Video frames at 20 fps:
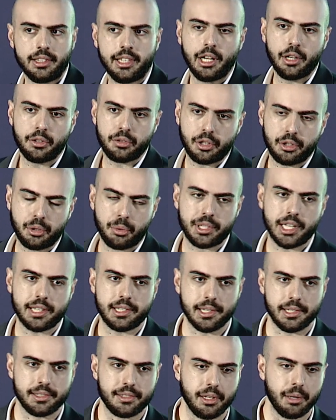they introduce a
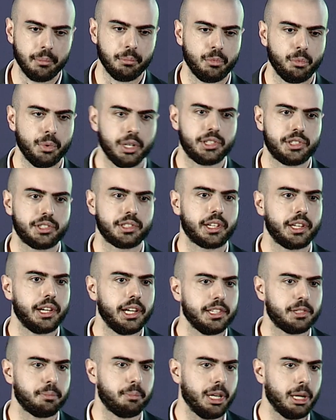system which
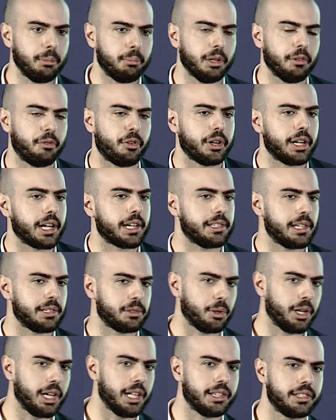screens people for access
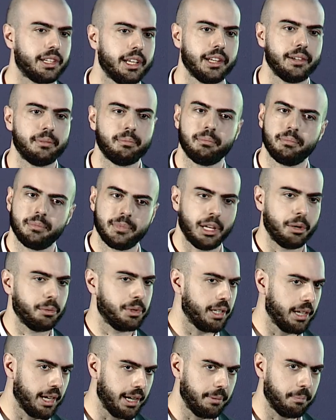to healthcare down
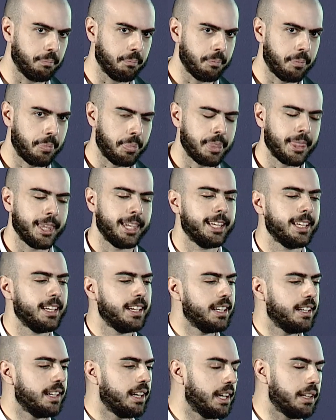the line.
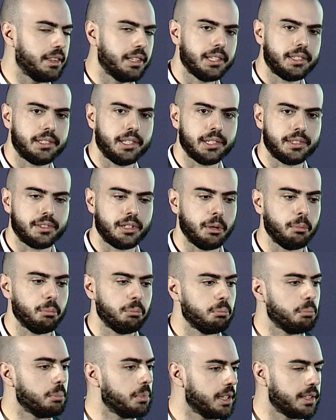And this
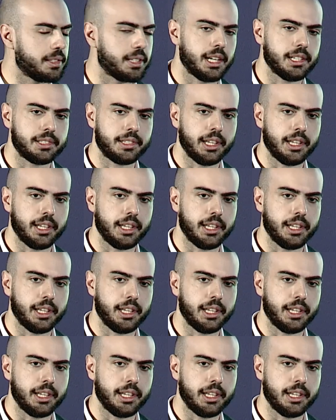system starts